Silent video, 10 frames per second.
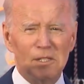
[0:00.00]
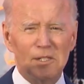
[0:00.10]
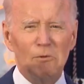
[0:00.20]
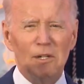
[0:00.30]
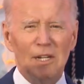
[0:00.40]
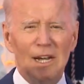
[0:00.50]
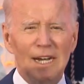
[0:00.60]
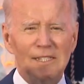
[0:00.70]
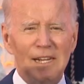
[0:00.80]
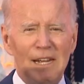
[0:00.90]
You
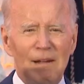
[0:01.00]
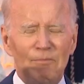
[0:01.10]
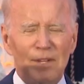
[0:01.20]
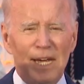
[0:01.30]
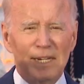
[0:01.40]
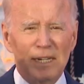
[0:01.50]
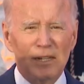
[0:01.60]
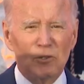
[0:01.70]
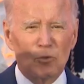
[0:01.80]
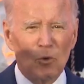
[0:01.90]
realize
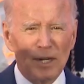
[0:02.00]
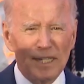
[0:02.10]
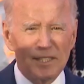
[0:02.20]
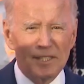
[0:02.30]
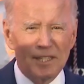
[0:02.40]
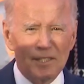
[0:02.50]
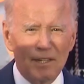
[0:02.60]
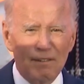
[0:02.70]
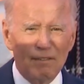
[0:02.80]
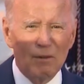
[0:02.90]
that 26 out
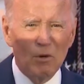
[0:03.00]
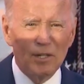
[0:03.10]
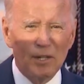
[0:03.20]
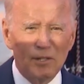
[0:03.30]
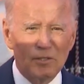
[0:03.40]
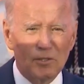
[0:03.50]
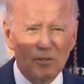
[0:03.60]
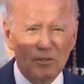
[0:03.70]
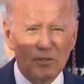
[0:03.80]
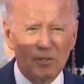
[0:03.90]
of every 100
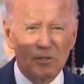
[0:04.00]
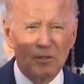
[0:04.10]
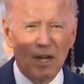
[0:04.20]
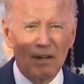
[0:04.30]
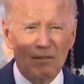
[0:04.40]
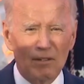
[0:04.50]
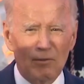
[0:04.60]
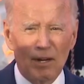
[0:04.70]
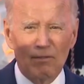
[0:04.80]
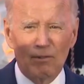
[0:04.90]
students in
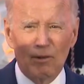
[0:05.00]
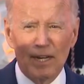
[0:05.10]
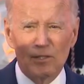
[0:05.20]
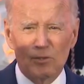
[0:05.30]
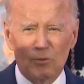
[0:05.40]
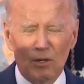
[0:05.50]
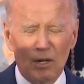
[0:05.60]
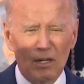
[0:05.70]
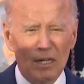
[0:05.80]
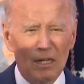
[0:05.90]
grades
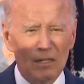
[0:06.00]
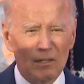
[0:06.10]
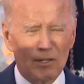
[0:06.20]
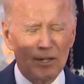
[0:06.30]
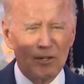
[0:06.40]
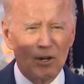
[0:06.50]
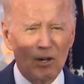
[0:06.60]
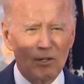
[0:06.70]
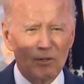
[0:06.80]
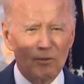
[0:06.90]

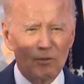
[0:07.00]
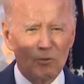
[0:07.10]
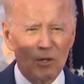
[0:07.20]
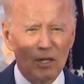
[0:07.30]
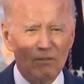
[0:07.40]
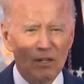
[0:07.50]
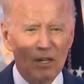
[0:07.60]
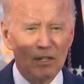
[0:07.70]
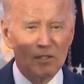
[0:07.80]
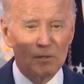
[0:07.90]
kindergarten through 12
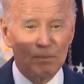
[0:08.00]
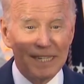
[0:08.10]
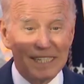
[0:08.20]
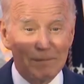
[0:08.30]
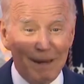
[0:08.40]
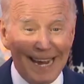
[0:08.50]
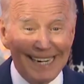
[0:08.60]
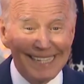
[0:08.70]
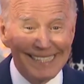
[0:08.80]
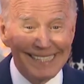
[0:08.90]
speak
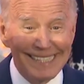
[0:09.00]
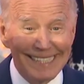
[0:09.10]
Spanish?